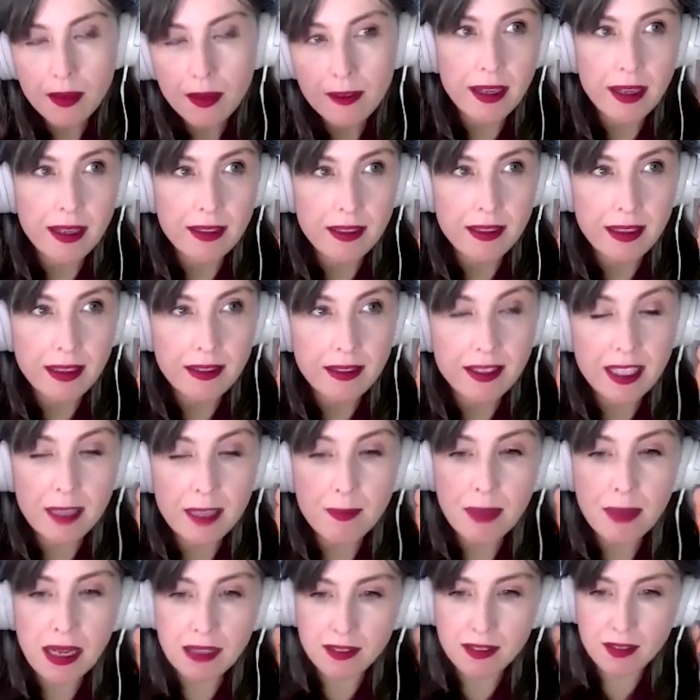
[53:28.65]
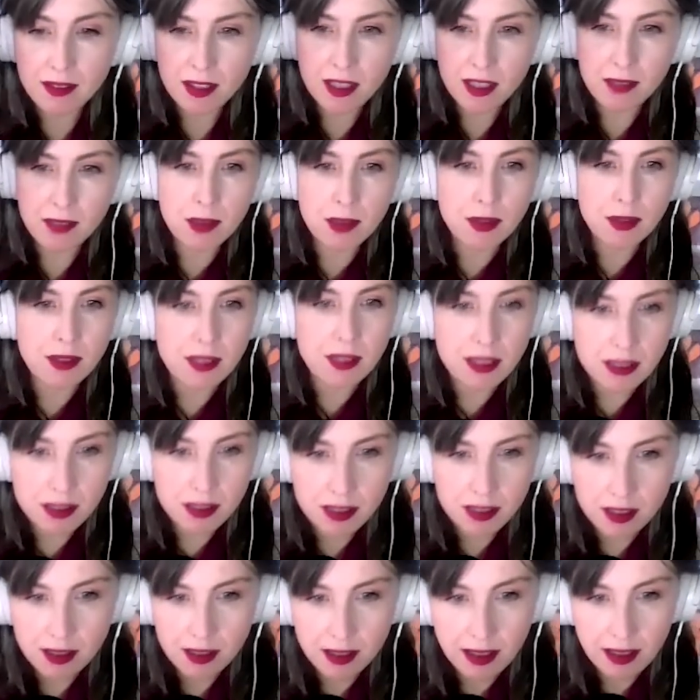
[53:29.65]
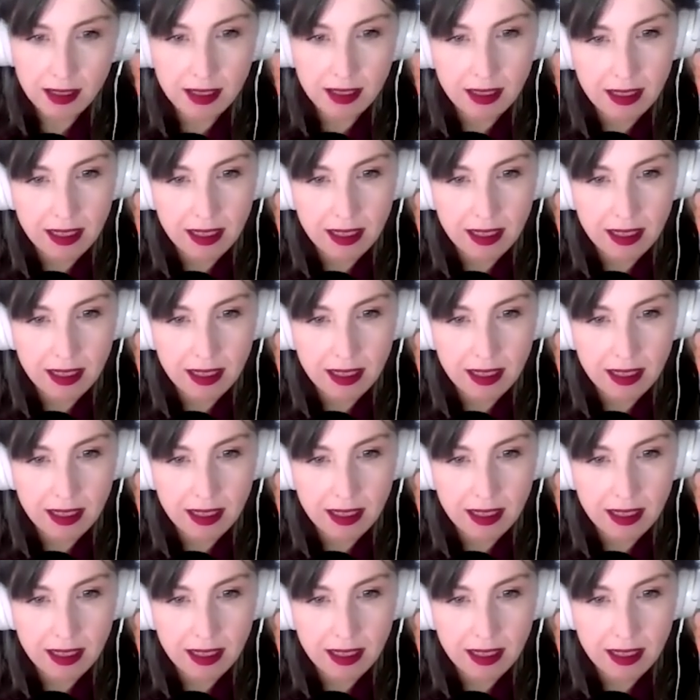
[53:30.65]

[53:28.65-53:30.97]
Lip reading: and the impact of the communities that it